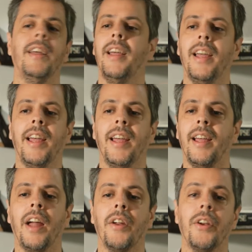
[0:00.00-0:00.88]

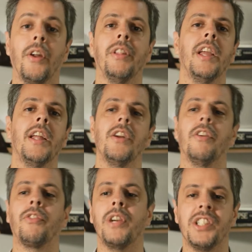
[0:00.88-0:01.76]
the end
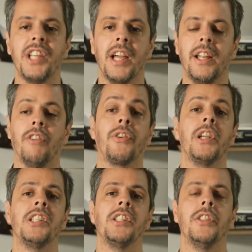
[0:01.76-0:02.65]
of
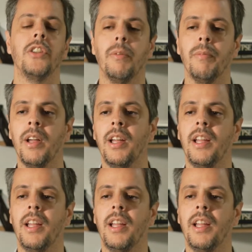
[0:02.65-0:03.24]
Christendom.